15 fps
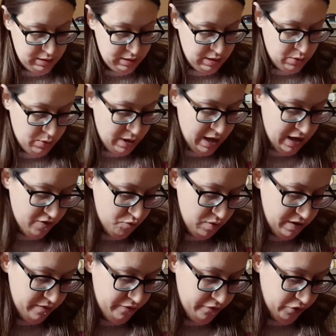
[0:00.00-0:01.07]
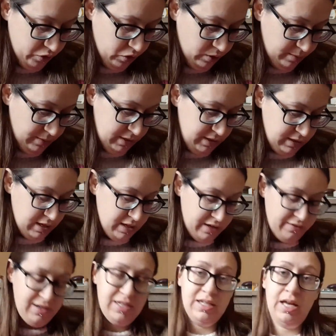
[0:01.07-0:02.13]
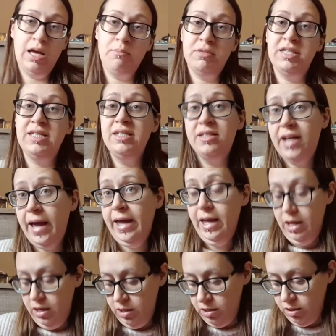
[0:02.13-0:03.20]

Now I have been informed that there is a mistake